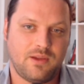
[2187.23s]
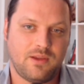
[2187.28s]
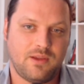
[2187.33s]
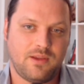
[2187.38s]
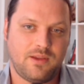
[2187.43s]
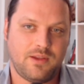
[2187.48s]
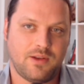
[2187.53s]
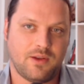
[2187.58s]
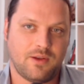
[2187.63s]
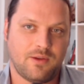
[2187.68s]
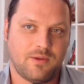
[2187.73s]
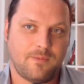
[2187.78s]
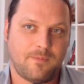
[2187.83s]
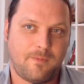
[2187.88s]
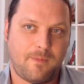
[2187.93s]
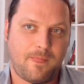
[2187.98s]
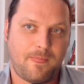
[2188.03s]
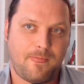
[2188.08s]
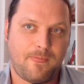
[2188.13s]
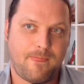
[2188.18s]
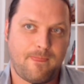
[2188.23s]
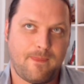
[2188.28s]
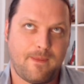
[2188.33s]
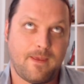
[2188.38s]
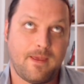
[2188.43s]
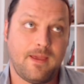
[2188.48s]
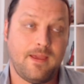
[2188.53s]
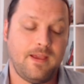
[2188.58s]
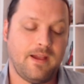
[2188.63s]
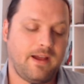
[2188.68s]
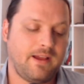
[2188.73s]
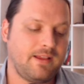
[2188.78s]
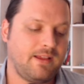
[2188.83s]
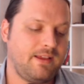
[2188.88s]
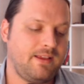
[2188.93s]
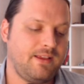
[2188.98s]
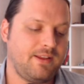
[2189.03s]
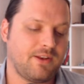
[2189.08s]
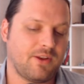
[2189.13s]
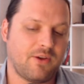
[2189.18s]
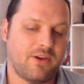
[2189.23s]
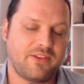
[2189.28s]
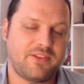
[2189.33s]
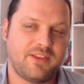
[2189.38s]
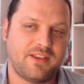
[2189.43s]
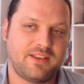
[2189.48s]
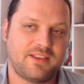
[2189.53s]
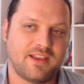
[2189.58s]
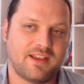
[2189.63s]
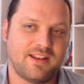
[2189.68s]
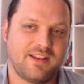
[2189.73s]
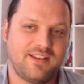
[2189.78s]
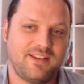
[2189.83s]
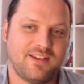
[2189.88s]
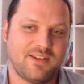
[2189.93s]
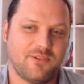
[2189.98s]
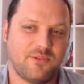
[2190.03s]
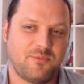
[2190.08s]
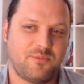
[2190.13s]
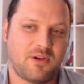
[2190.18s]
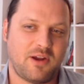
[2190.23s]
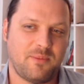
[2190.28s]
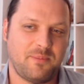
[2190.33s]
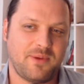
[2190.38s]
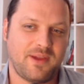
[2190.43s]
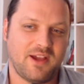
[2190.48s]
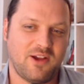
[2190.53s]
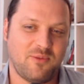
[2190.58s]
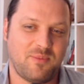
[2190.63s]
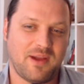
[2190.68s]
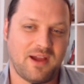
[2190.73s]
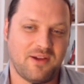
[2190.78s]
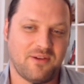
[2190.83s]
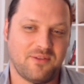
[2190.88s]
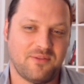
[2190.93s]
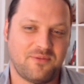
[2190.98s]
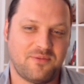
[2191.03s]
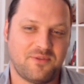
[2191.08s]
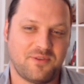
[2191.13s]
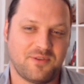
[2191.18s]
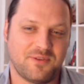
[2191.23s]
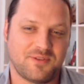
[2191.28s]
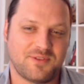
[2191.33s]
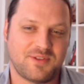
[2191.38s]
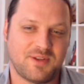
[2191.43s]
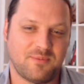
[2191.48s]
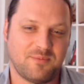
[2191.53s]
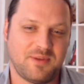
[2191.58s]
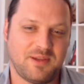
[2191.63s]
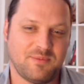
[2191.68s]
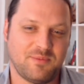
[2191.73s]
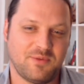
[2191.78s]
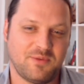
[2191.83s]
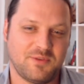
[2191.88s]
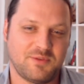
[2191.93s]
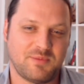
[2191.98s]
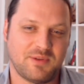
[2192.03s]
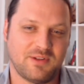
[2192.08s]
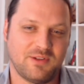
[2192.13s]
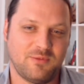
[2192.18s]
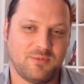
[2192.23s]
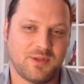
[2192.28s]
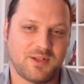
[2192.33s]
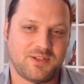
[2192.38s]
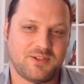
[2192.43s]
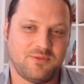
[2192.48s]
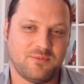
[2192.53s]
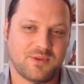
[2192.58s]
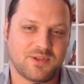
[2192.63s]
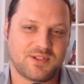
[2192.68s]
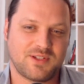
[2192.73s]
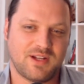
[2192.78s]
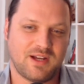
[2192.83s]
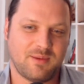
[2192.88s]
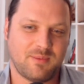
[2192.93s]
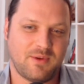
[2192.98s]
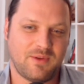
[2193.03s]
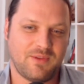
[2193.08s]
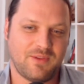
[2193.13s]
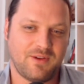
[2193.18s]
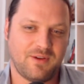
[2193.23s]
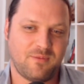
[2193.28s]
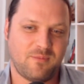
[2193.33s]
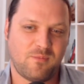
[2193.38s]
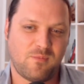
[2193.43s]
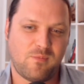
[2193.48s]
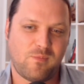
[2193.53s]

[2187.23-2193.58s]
you know, I think that it'd probably help out for some people who spend a little bit too much time on there.